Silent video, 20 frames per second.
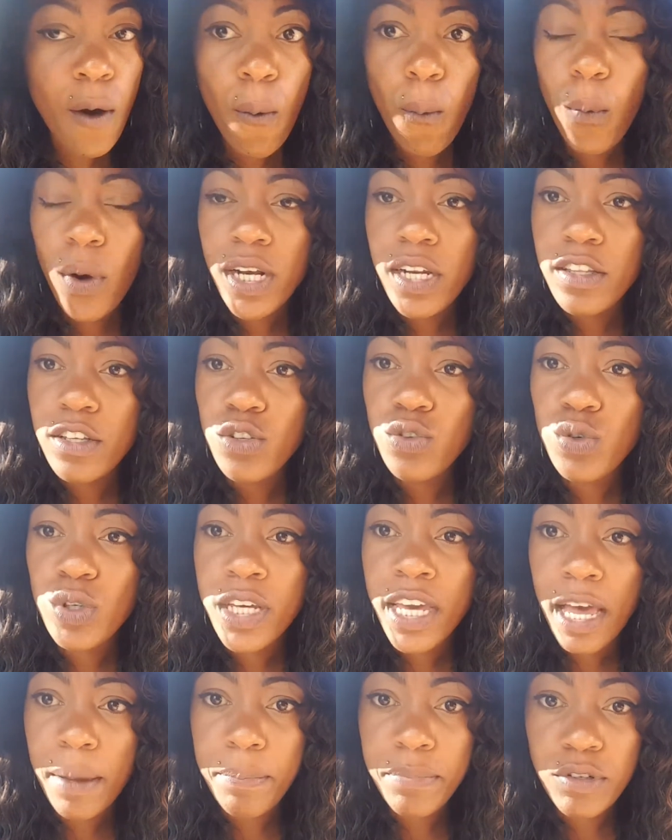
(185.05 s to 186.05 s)
What are the new
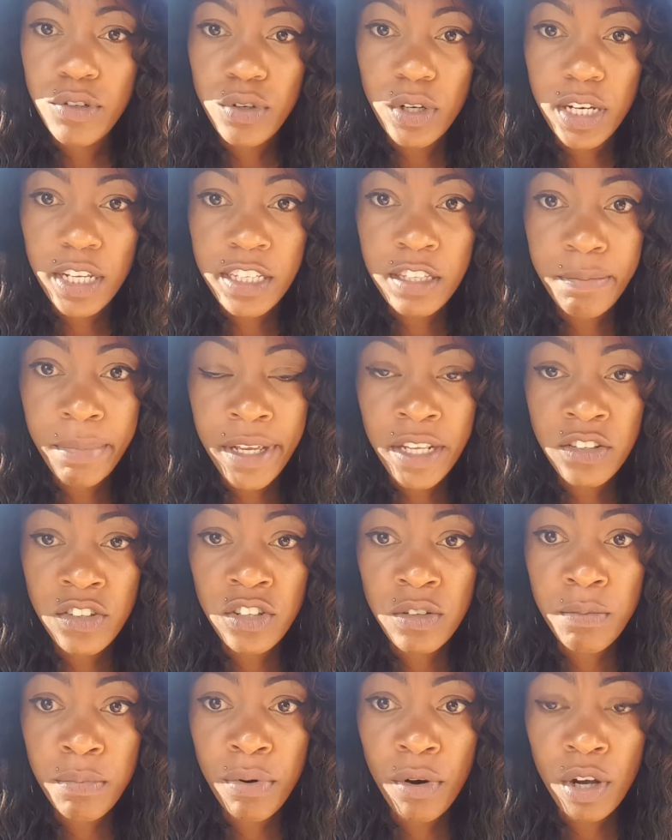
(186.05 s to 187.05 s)
capital
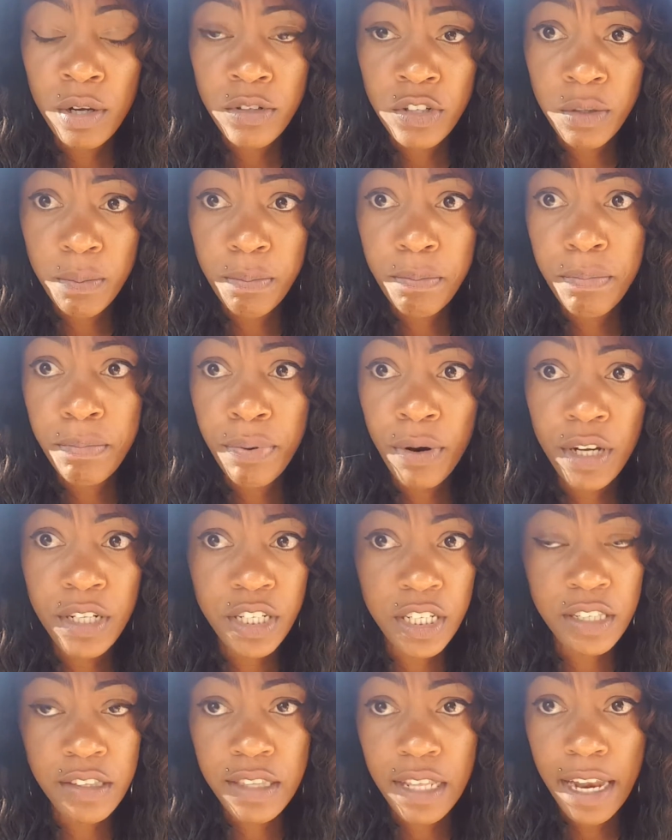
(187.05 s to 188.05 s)
expansion
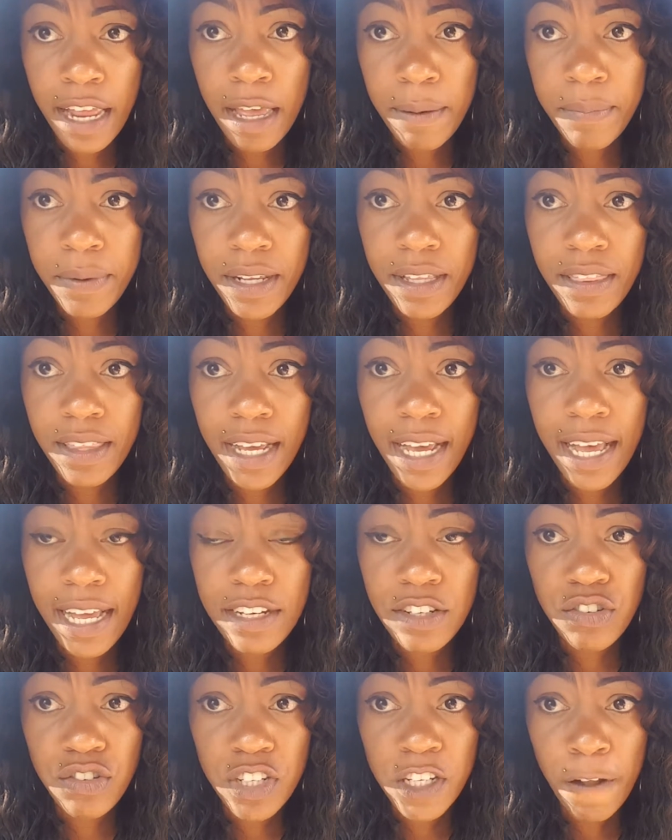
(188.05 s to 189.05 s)
projects that are happening in the
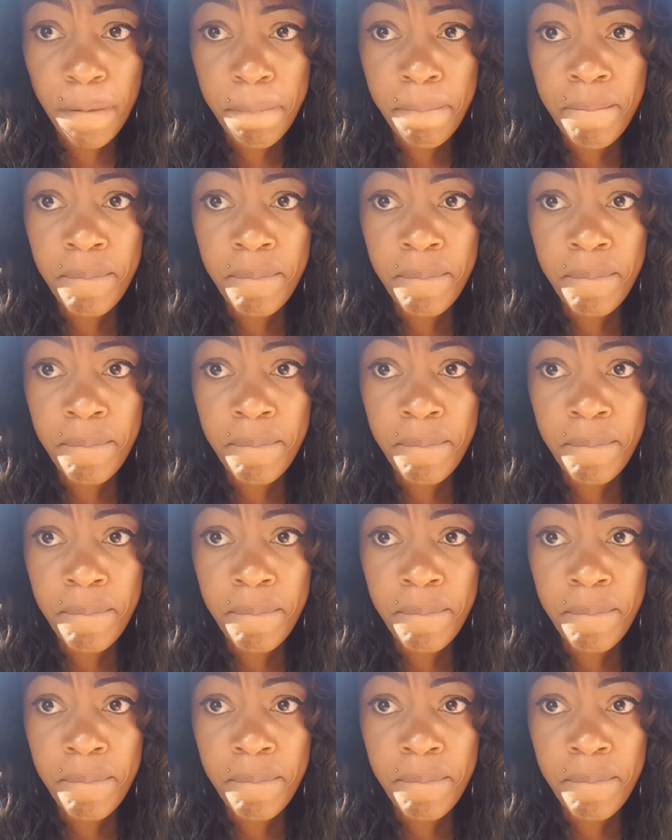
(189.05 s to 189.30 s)
country?